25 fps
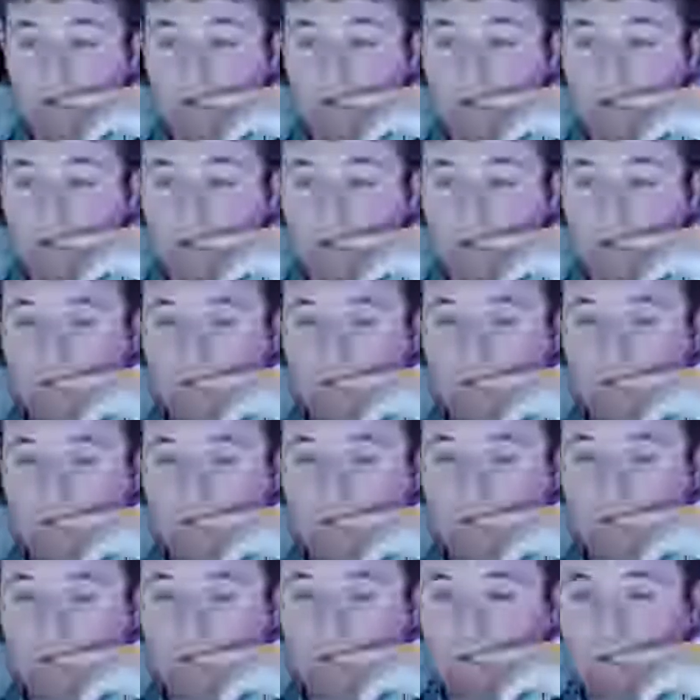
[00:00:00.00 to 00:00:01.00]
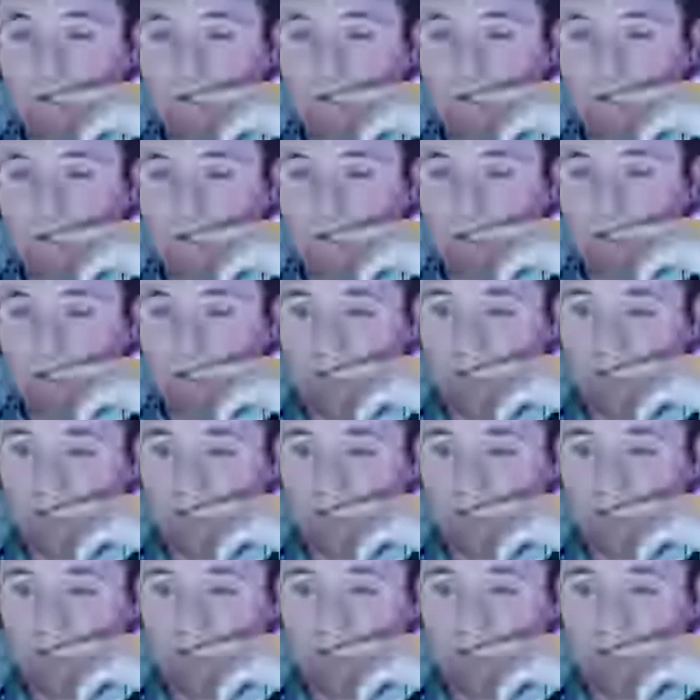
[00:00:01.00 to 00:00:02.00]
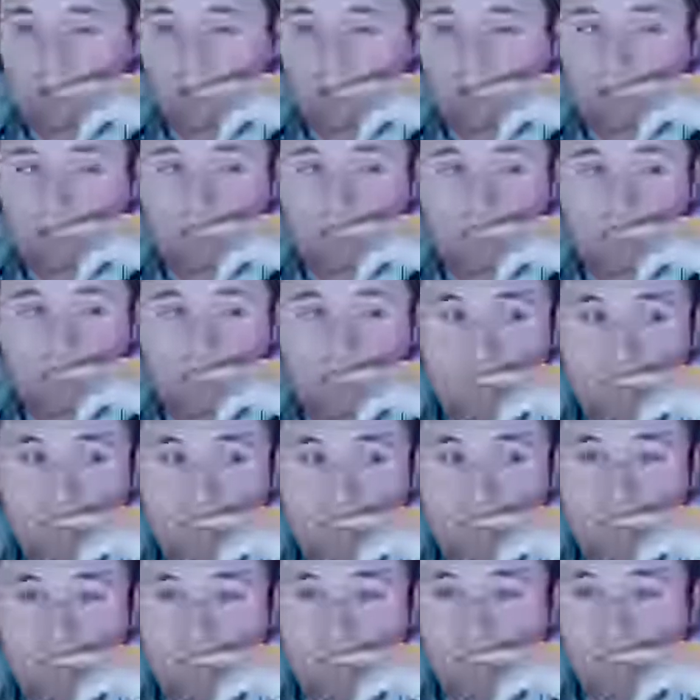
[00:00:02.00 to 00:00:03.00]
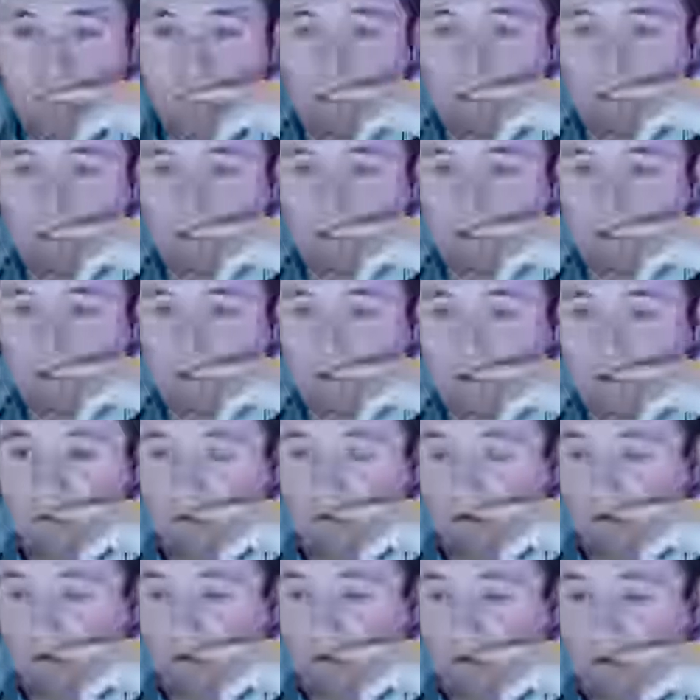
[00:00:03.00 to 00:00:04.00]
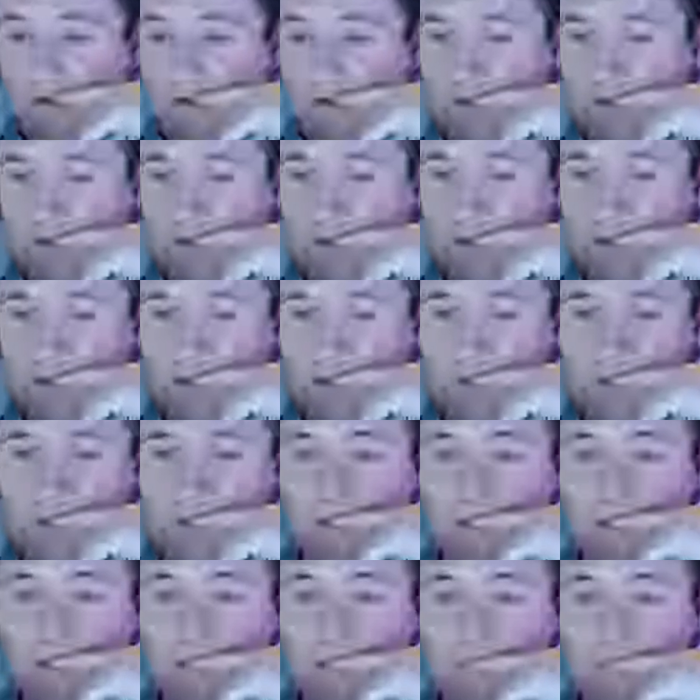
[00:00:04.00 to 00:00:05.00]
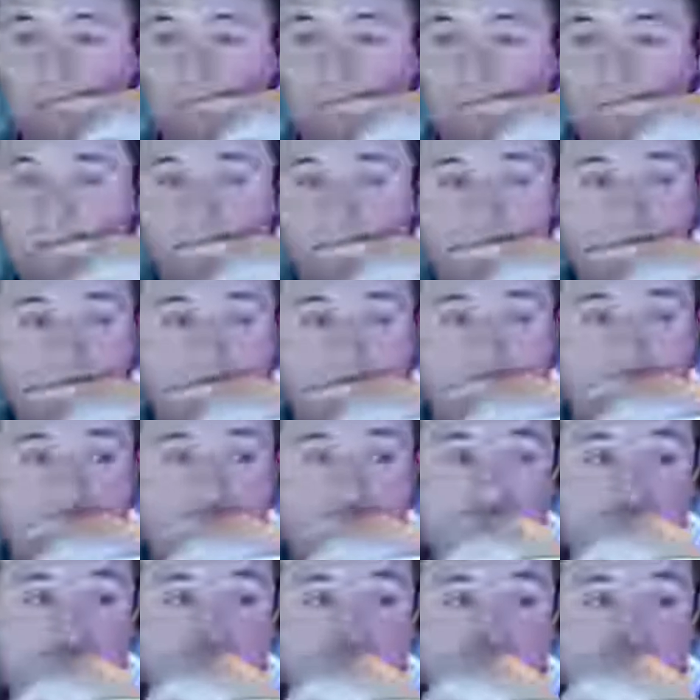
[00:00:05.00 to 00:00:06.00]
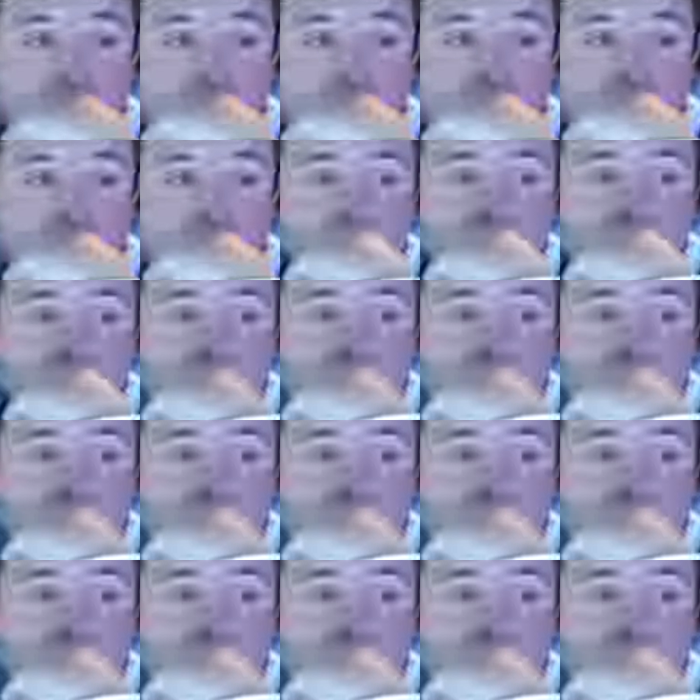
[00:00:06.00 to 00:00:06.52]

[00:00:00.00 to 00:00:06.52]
for this facing operation, it will open up. For every operation, there's a few things that you need to have.